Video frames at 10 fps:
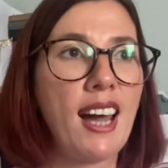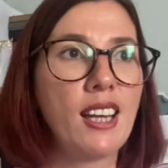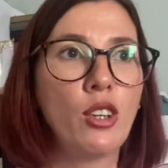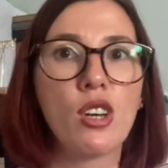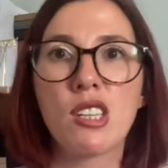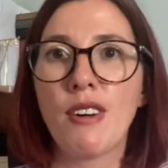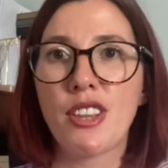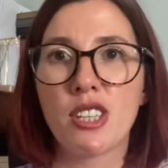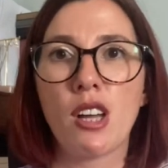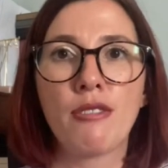and lots of
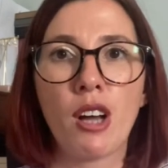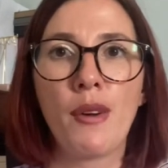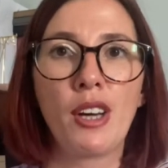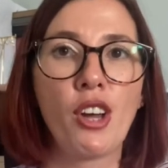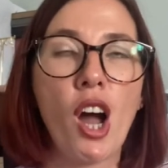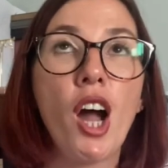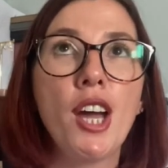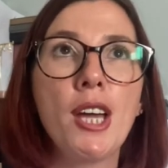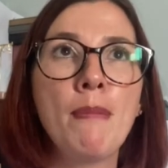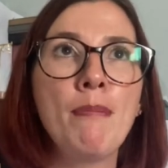other stuff going on at
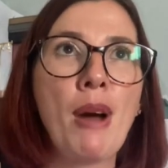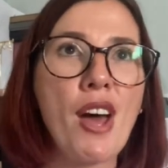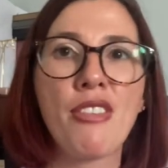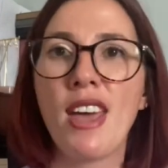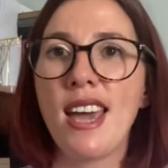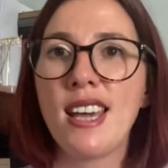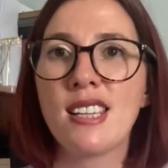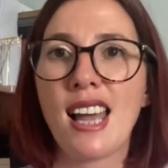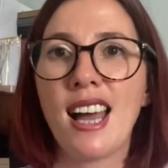home, birthdays,